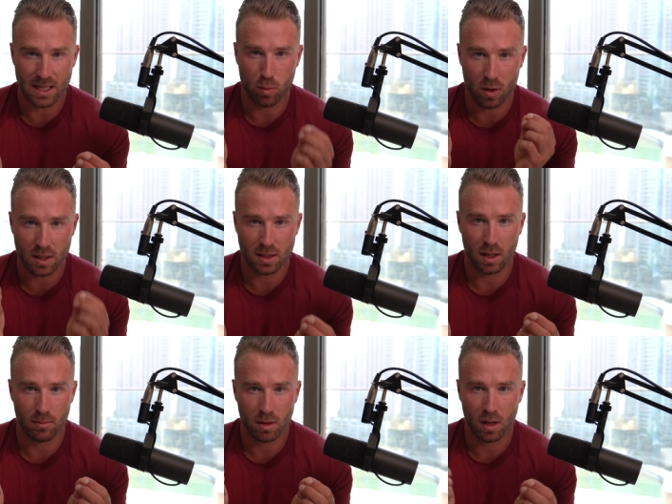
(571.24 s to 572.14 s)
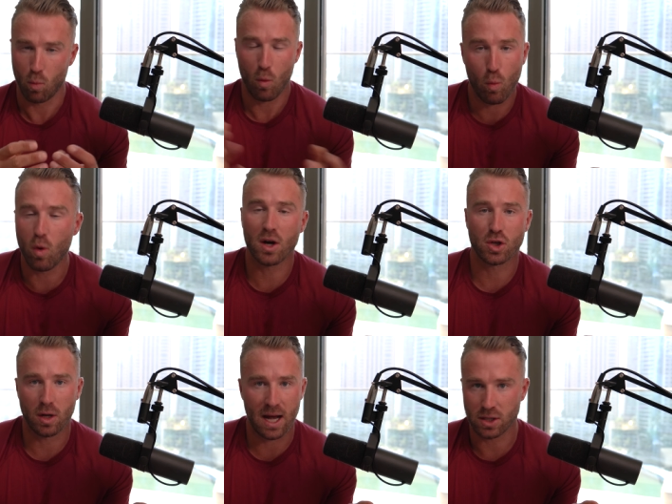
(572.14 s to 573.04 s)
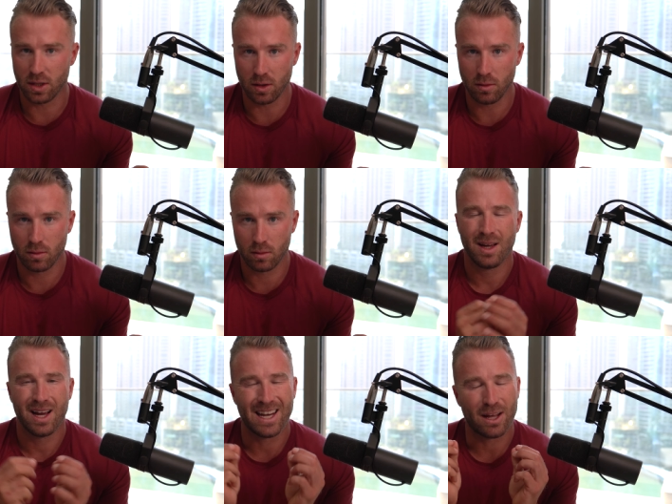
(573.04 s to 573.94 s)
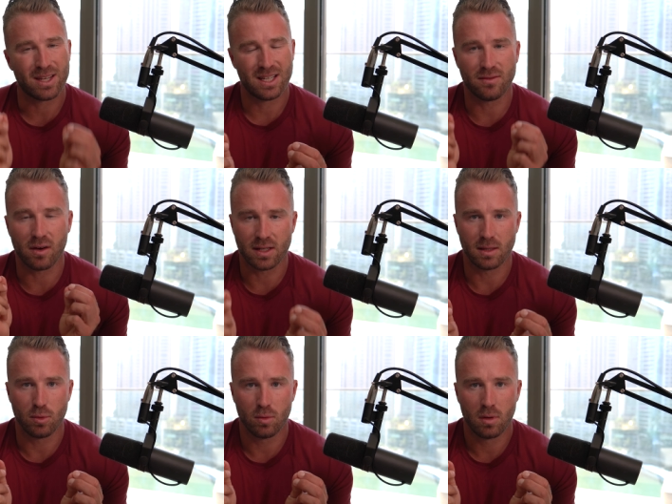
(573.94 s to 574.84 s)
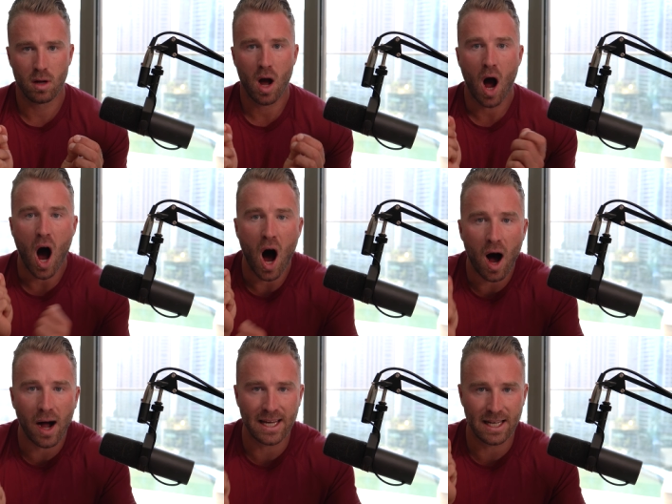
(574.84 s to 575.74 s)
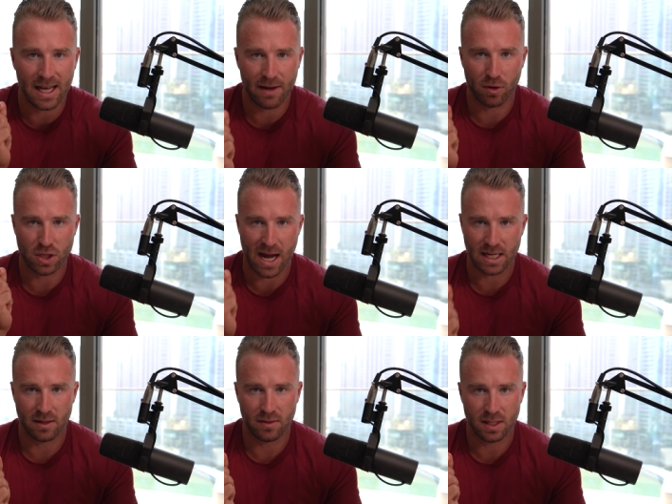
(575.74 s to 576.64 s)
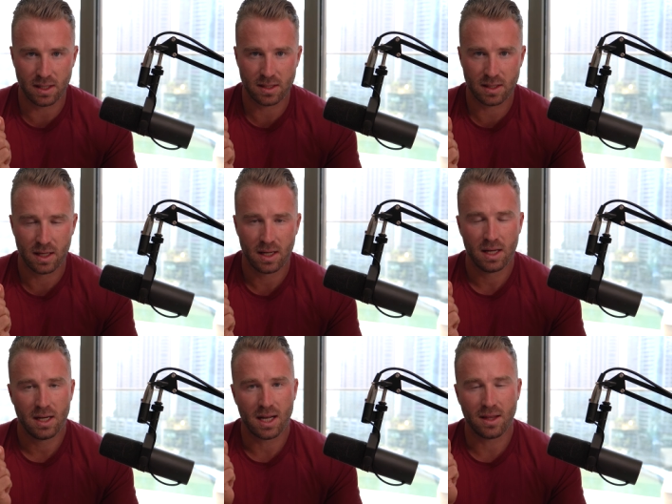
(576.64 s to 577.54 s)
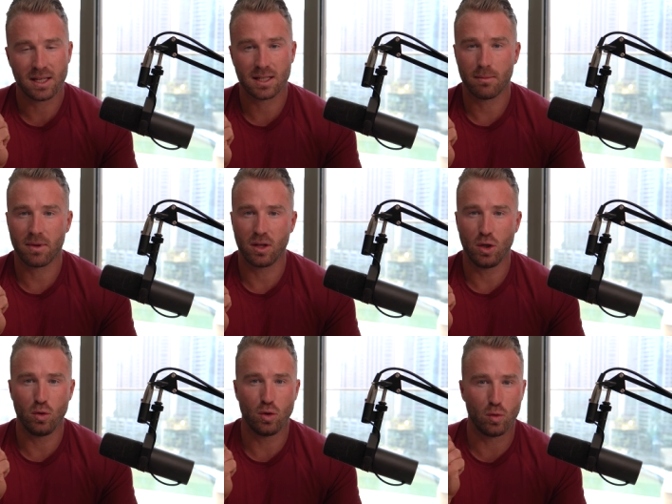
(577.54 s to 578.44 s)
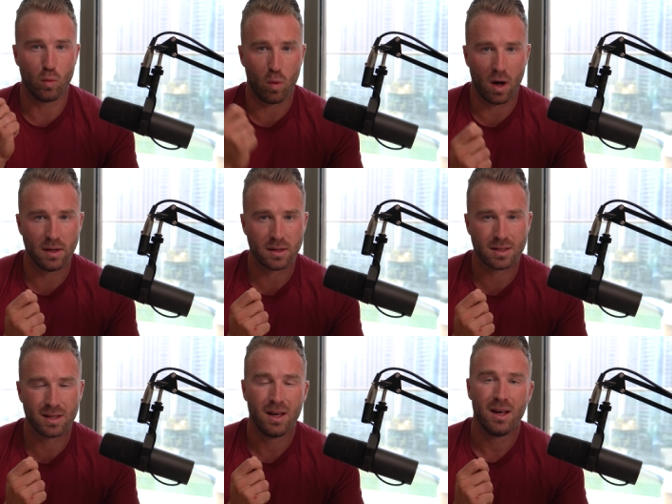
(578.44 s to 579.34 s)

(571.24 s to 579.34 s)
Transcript: deep work time? Like what work should I actually do? Now this is very simple, high leverage activities. Now this is something you do once